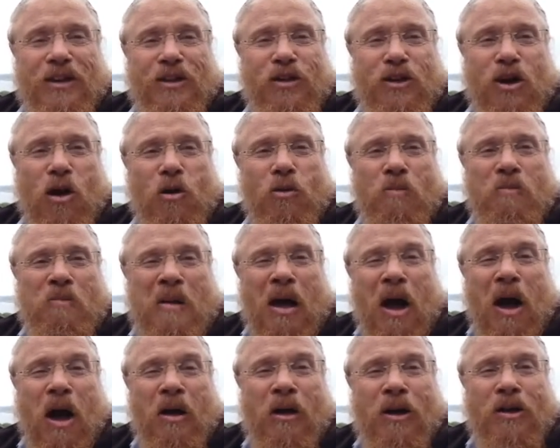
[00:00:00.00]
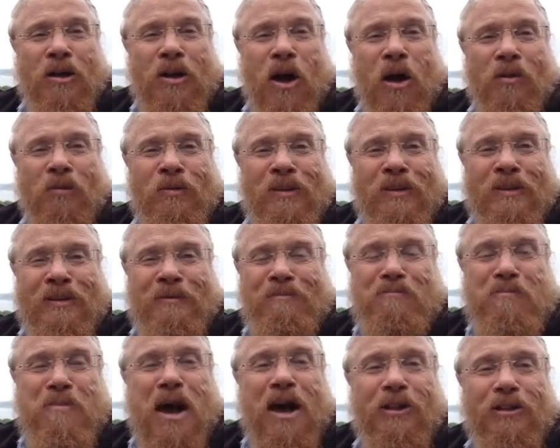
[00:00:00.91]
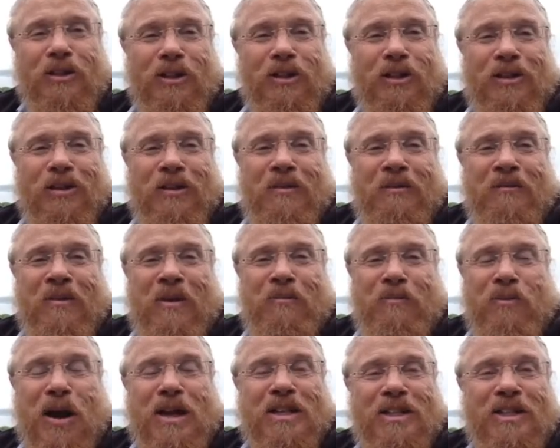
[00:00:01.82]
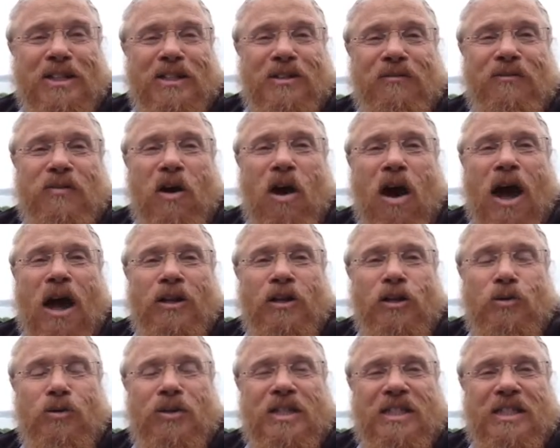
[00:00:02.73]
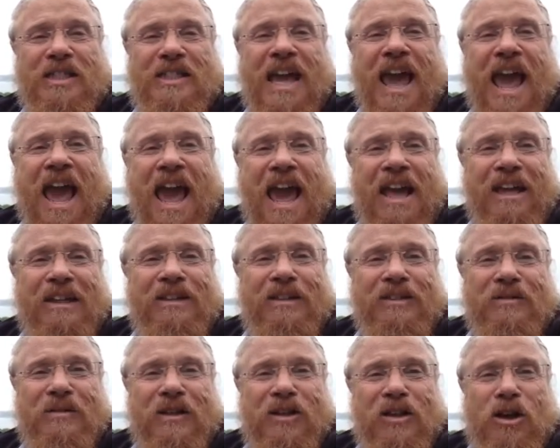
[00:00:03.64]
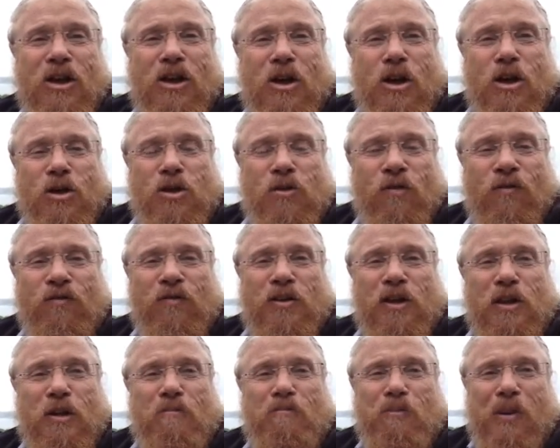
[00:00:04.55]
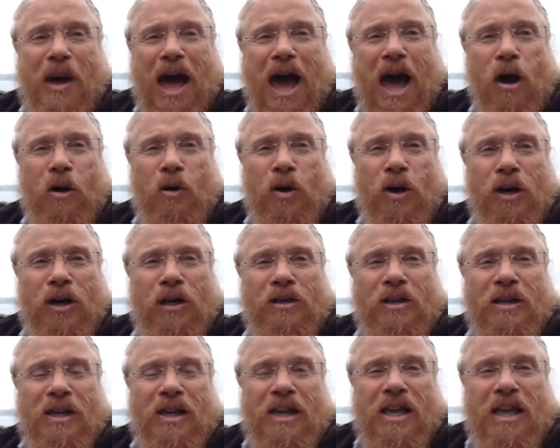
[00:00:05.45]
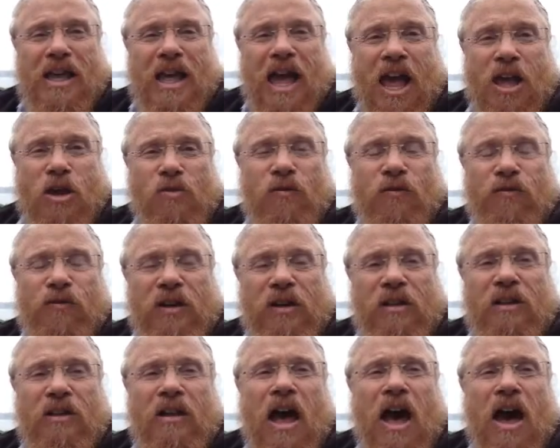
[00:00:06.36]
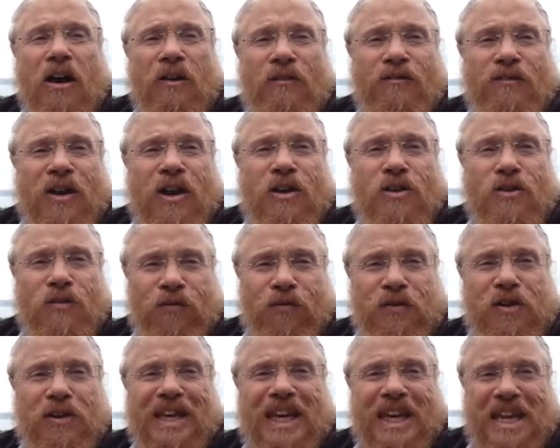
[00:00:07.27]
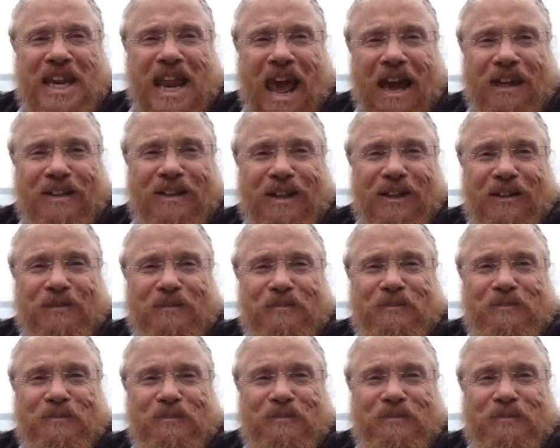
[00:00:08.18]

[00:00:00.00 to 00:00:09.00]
You don't, you don't melt in the presence of God, you stand, you feel empowered and you feel loved and you feel connected.